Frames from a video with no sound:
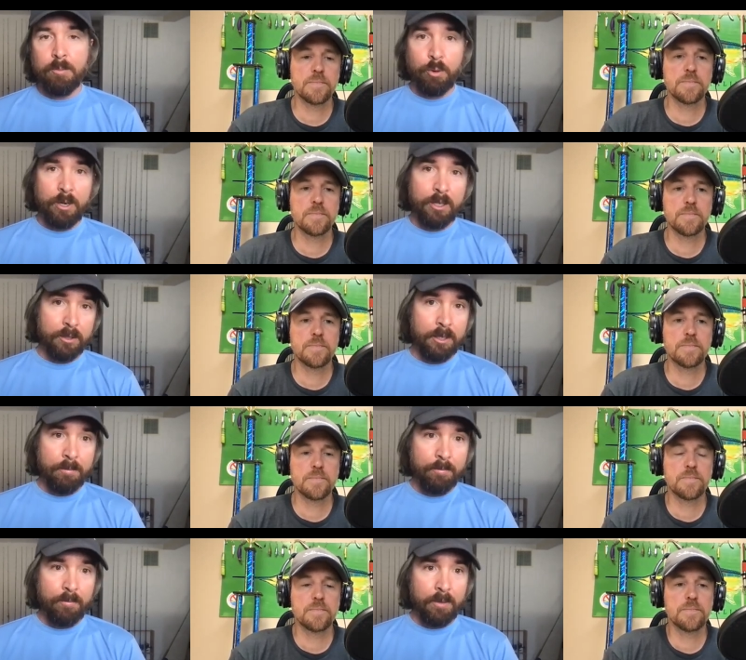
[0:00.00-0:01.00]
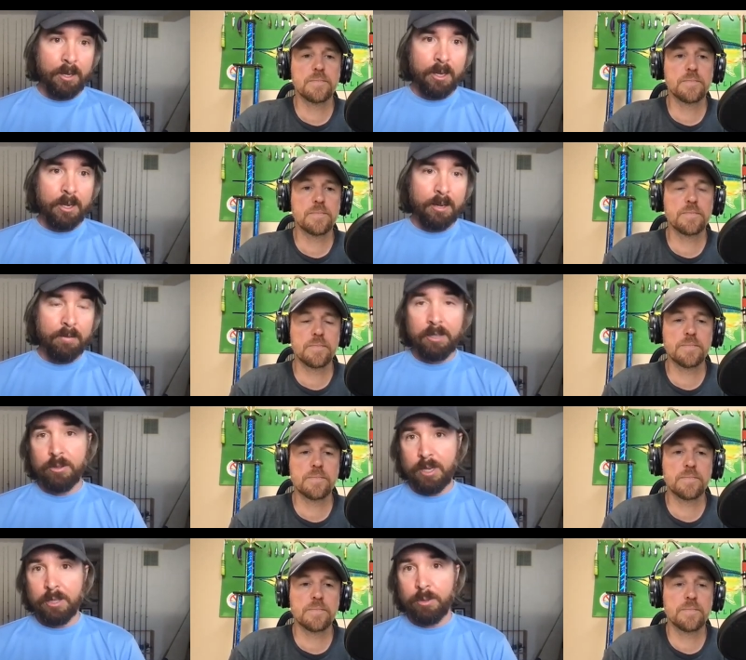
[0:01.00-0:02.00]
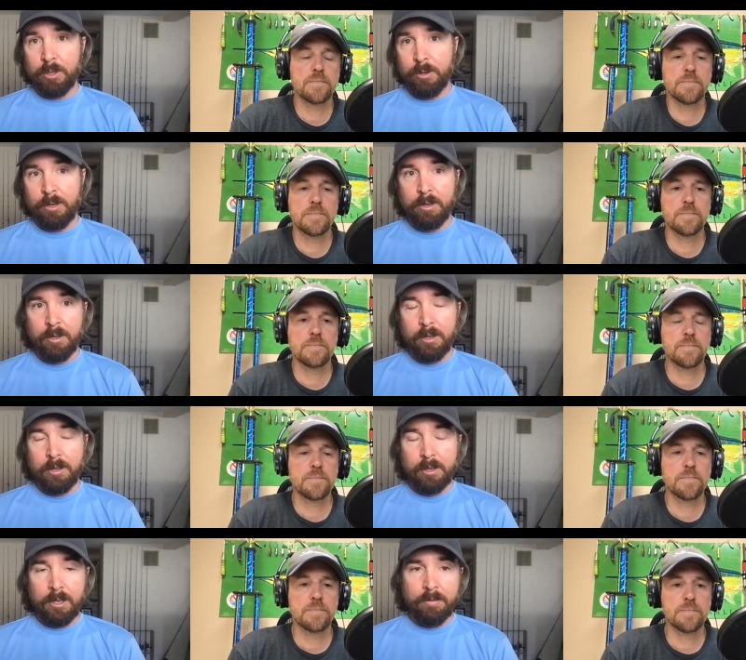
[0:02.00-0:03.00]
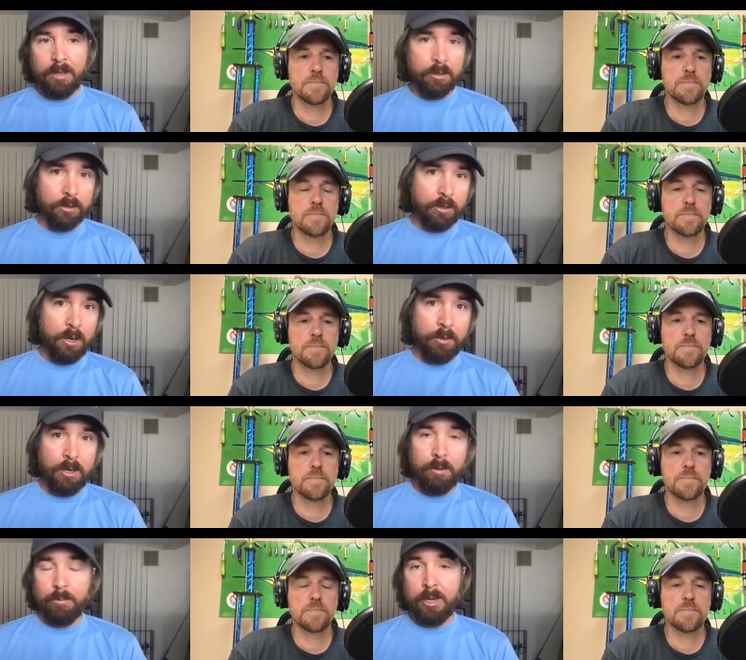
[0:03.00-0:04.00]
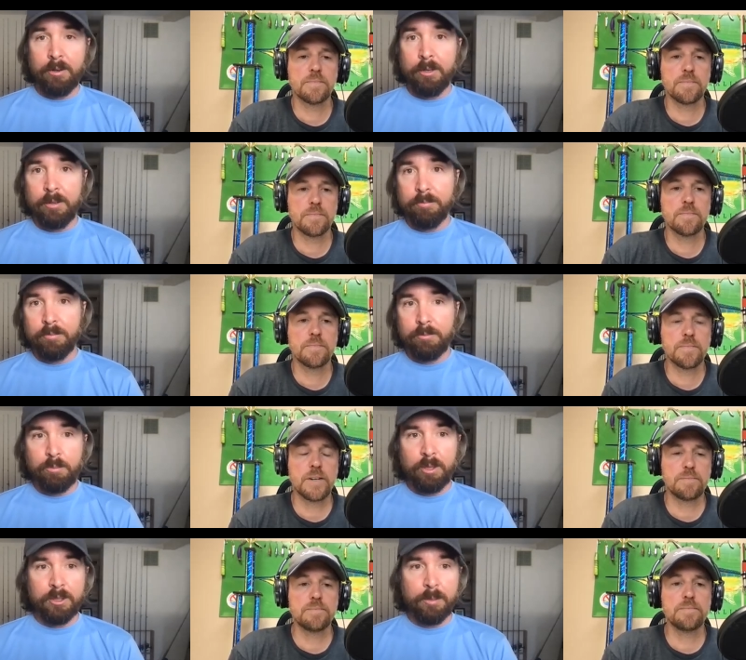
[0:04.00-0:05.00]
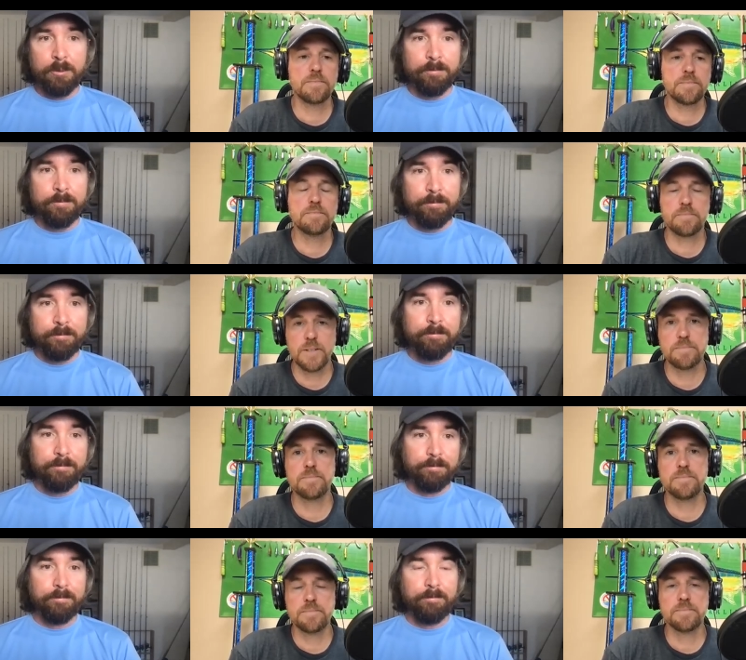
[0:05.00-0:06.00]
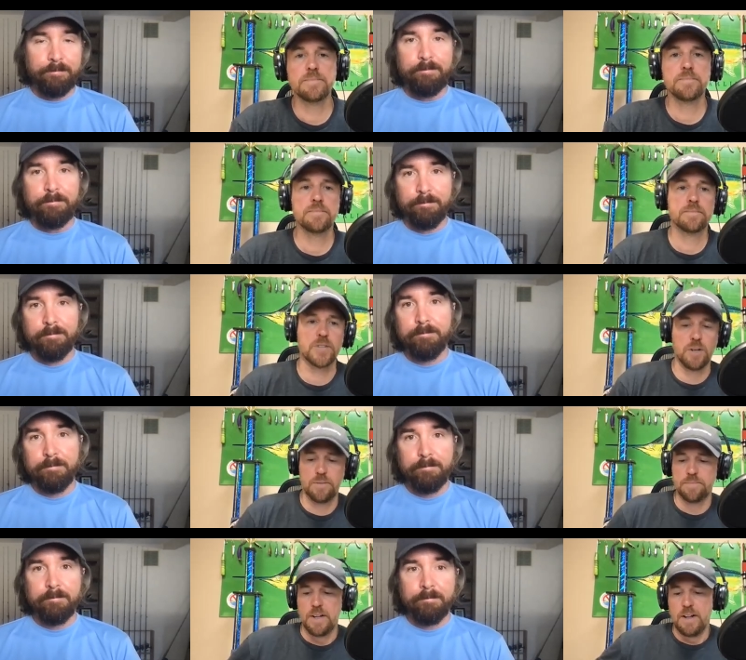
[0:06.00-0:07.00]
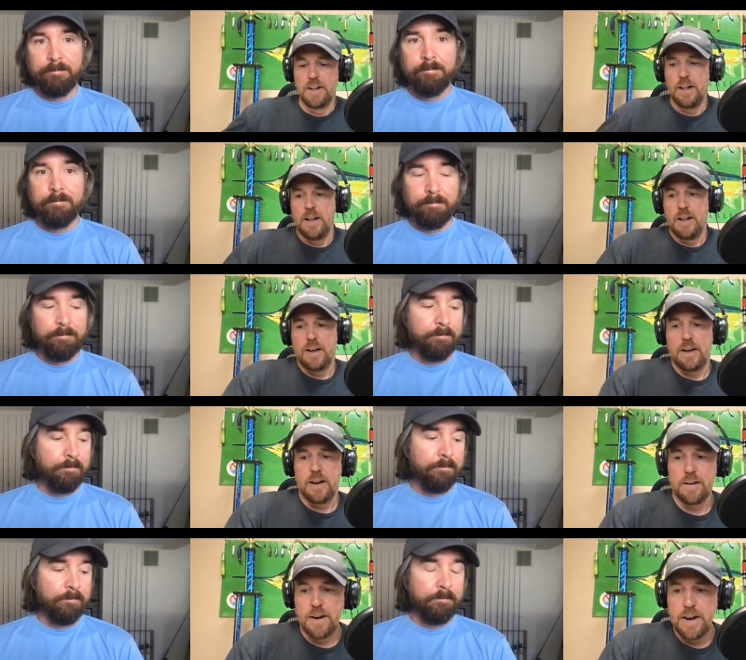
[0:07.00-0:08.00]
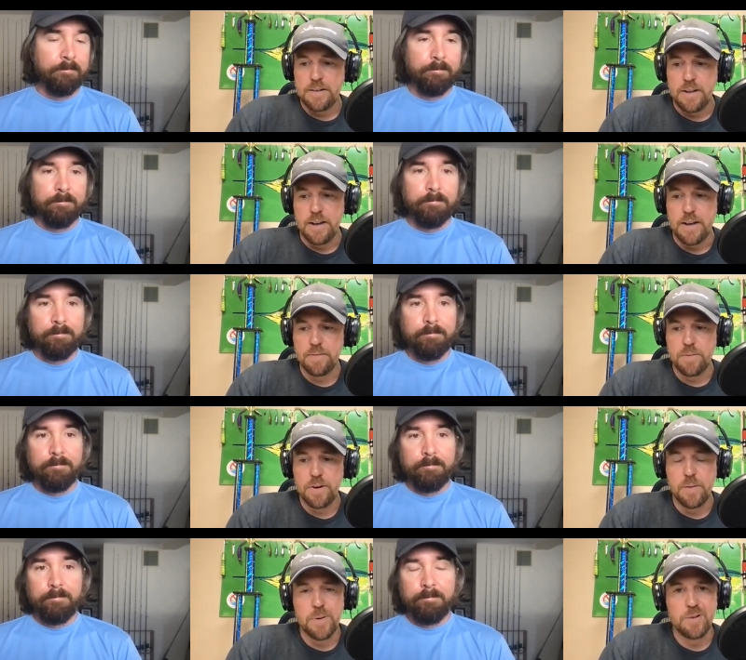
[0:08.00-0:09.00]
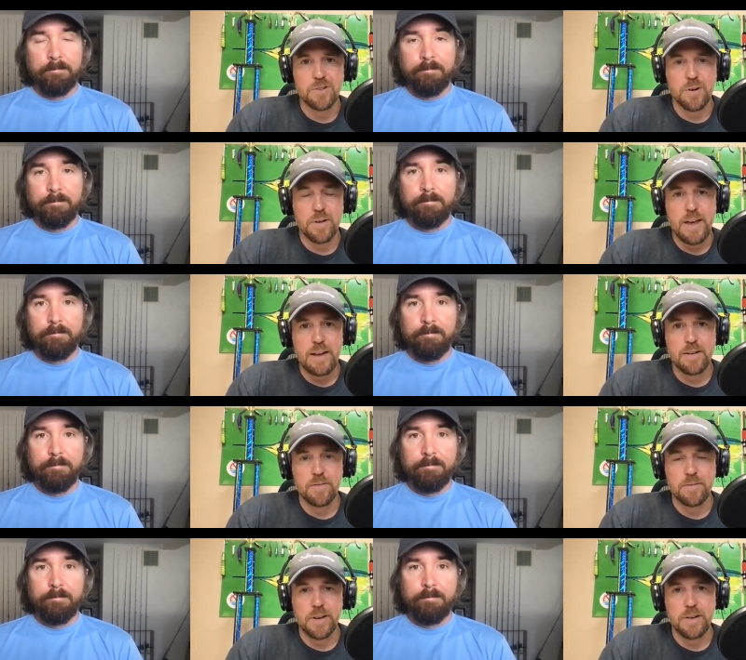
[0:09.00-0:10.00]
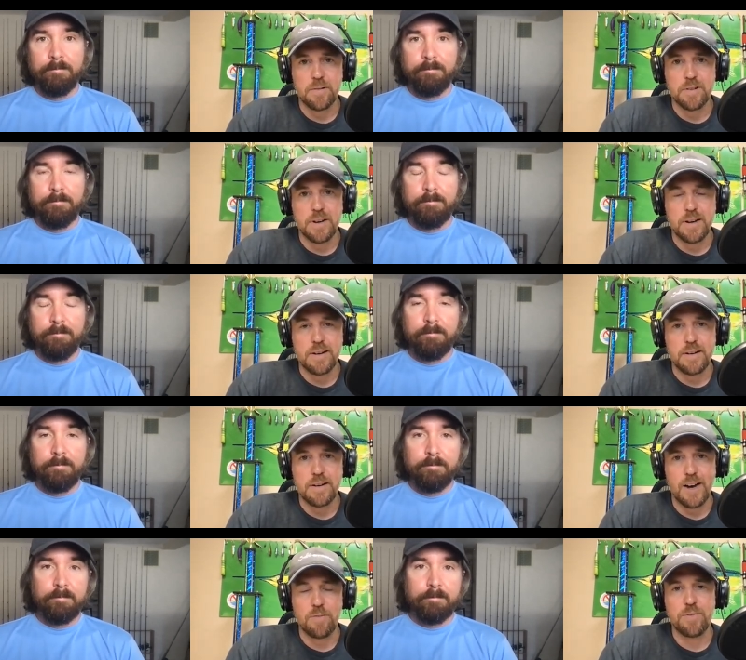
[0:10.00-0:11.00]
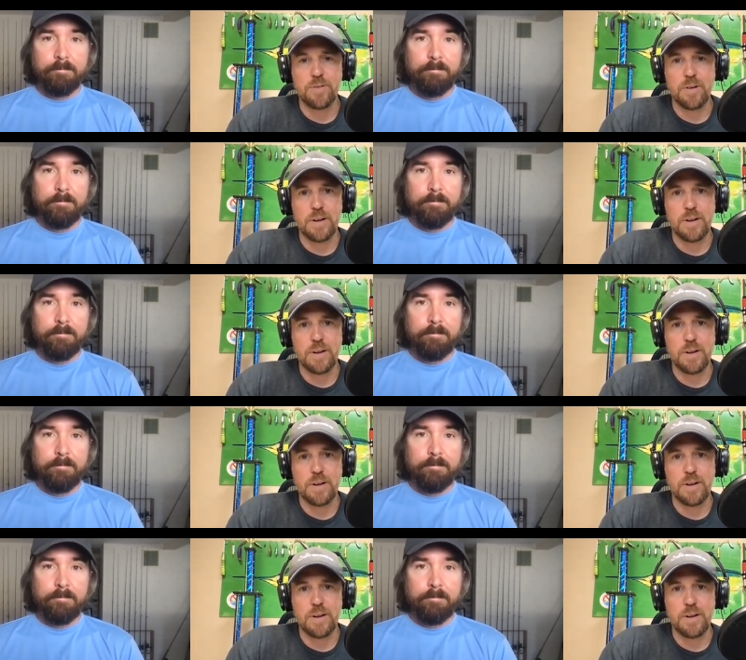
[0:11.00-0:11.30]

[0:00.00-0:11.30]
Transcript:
Speaker 1: more easily? And if the answer is yes, we do it. If the answer is no, we don't do it. Yep. Pretty simple.
Speaker 2: Yep. Cool. All right, everyone. Hope you enjoyed that. Hopefully it was helpful